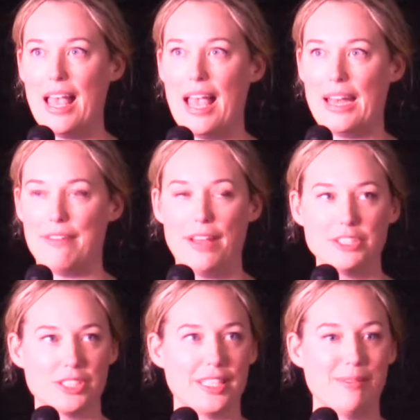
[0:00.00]
and
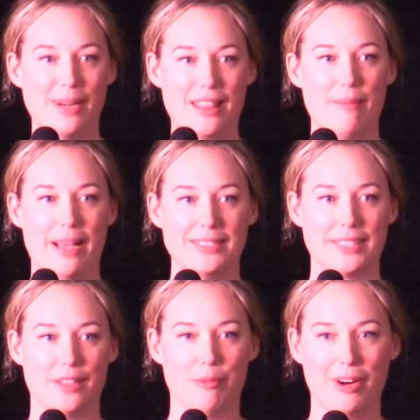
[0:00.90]
eventually one of the best
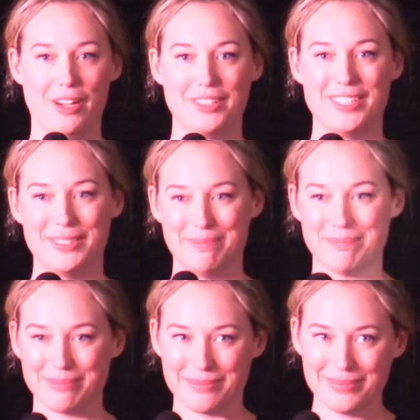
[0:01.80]
in the world.
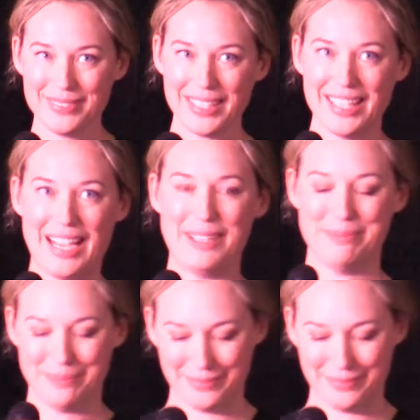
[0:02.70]
Yeah.